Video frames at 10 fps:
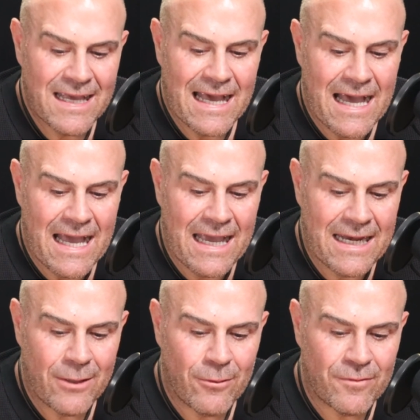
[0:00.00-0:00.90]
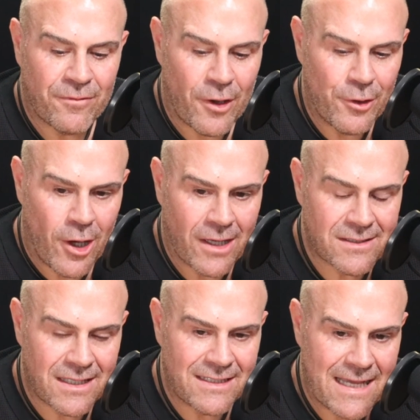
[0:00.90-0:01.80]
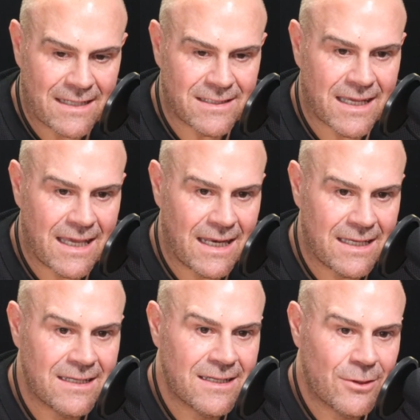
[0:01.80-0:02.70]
and it'll flow nicely down to Kelly,